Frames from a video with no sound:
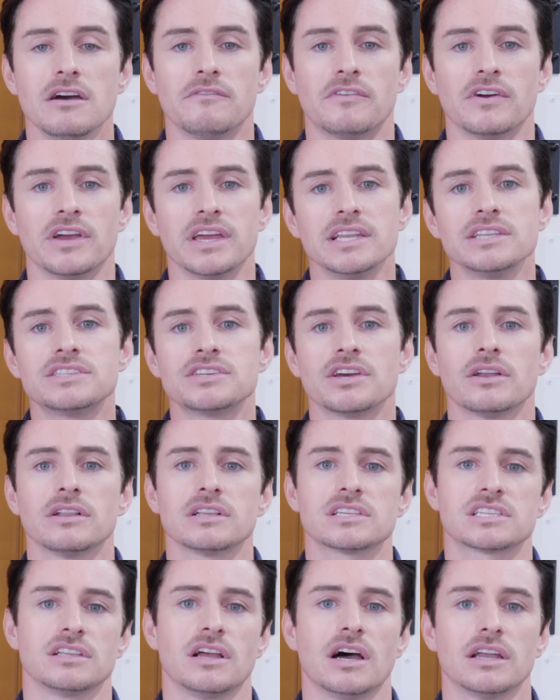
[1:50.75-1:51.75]
For
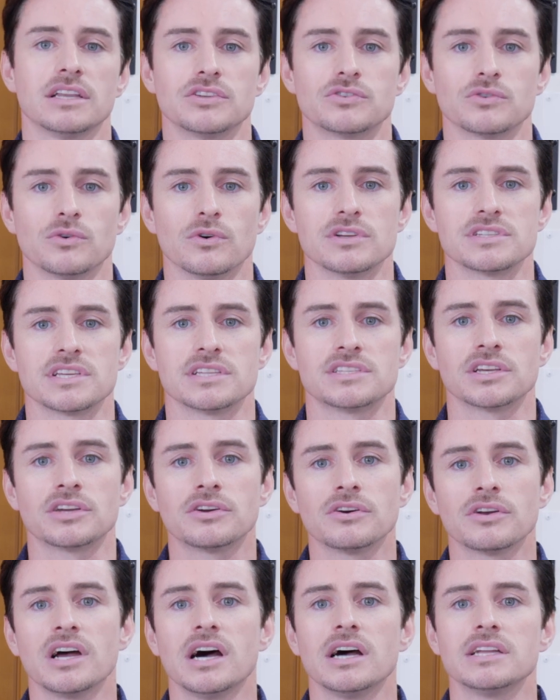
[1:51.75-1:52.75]
internal sliding doors, it's a
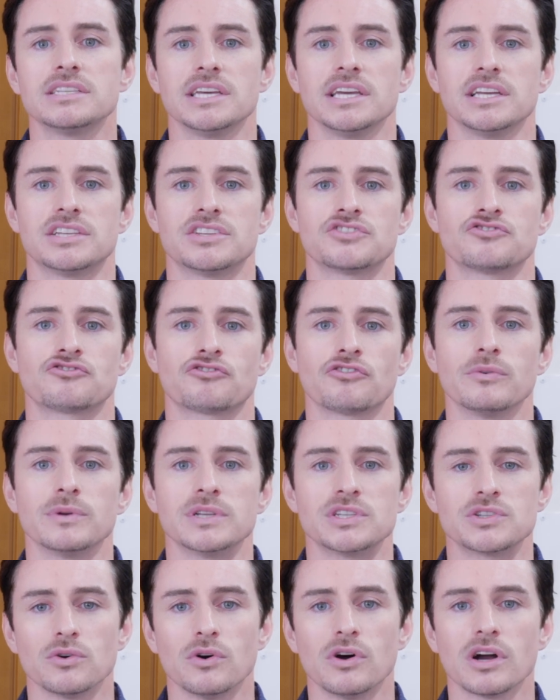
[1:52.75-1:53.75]
good idea to screw a
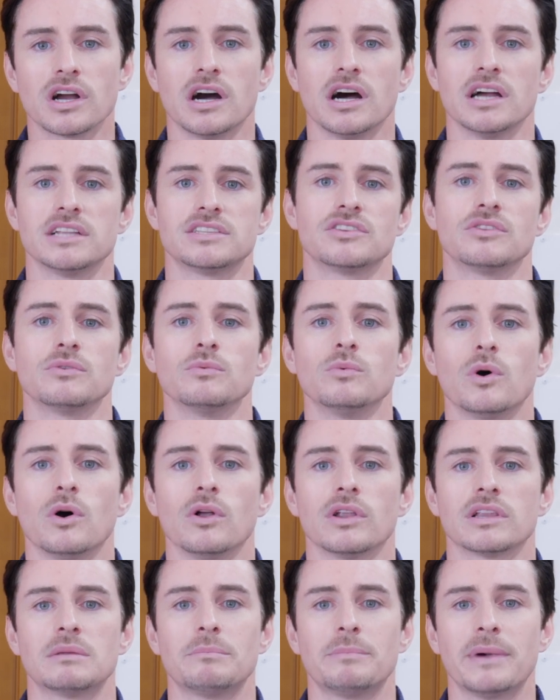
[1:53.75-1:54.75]
door guide to the
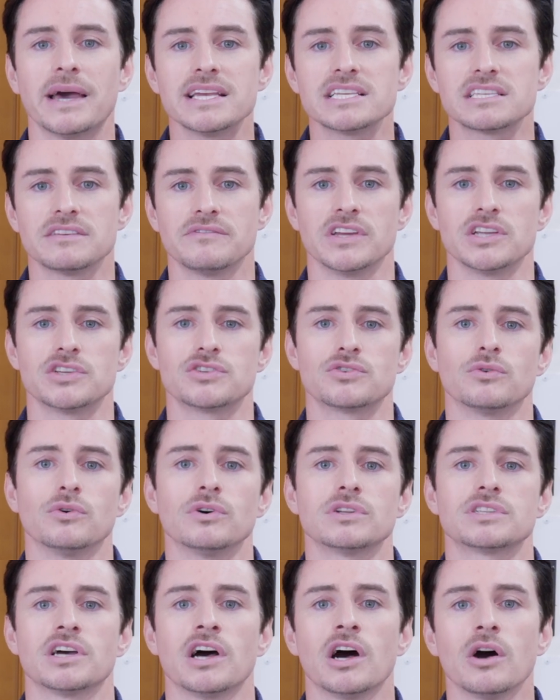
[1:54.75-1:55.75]
wall at the base of each
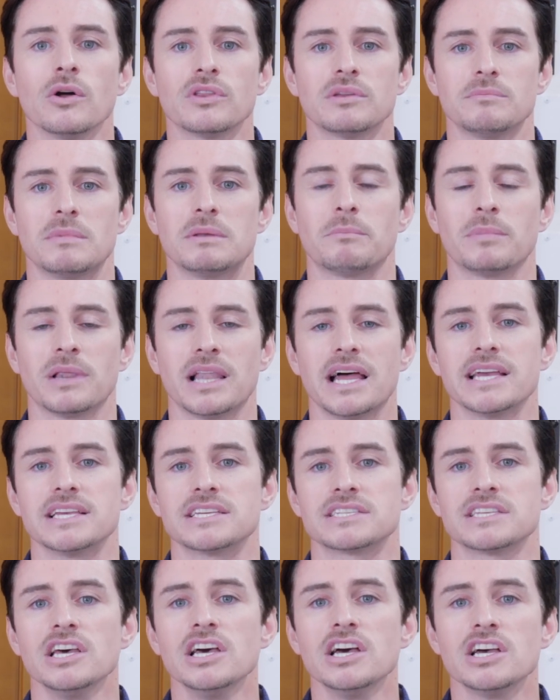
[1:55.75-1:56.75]
door to hold them in
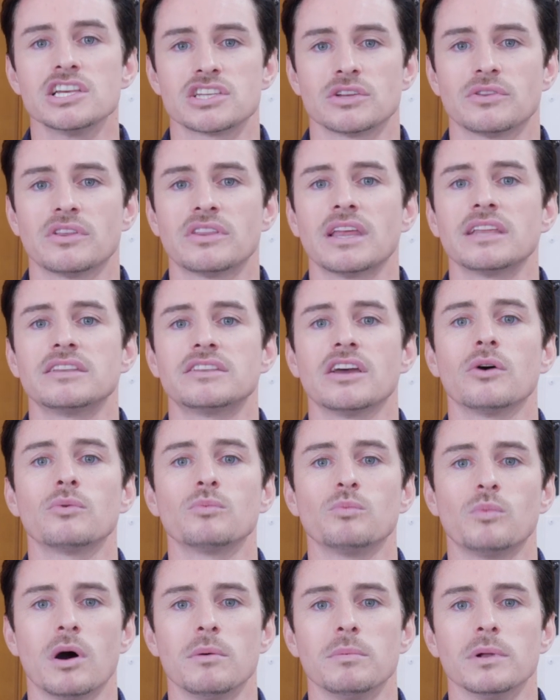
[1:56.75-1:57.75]
place so that they
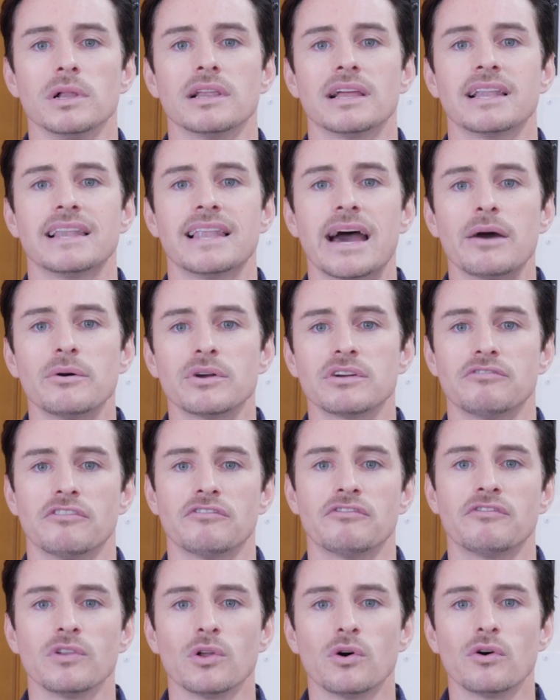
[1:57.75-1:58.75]
don't wobble, allowing for
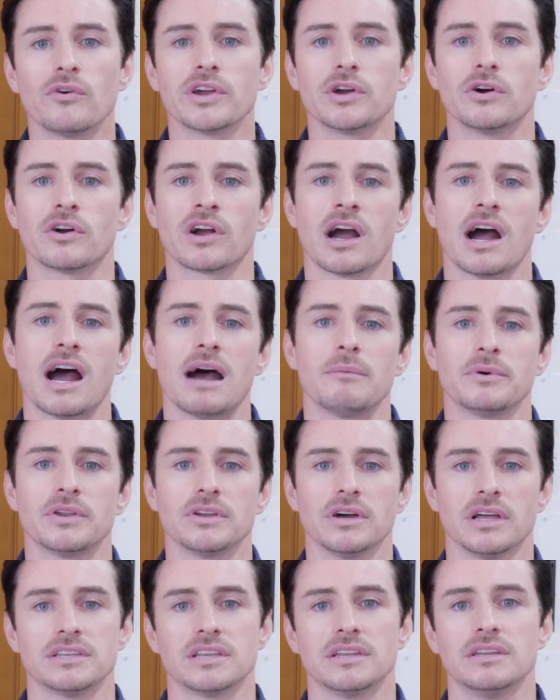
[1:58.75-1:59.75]
flooring or carpet
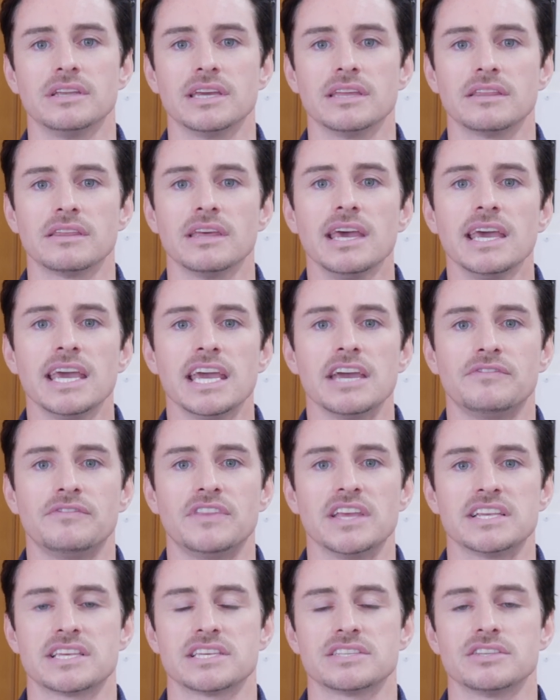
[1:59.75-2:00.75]
underneath if
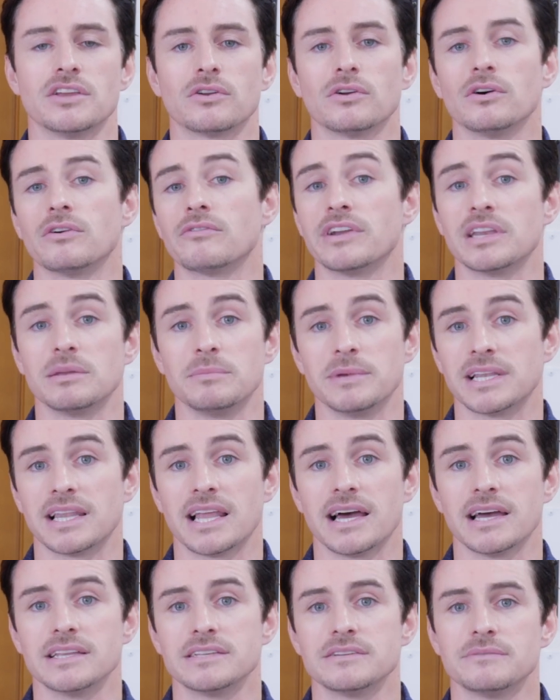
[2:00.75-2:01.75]
this has not already been
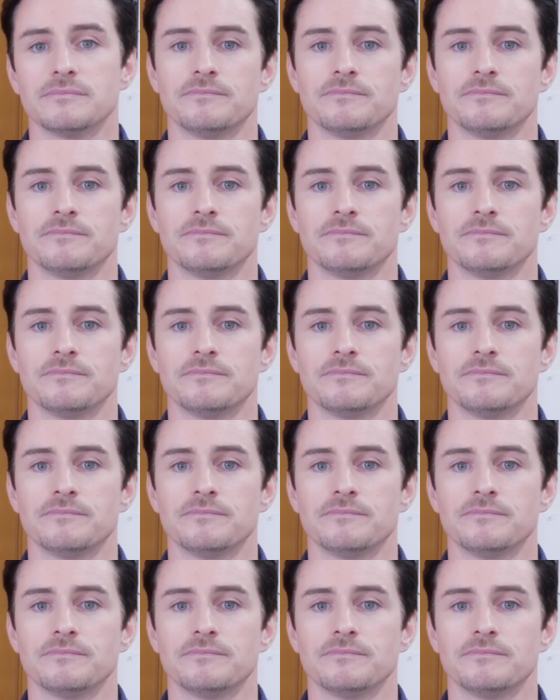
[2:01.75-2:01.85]
laid.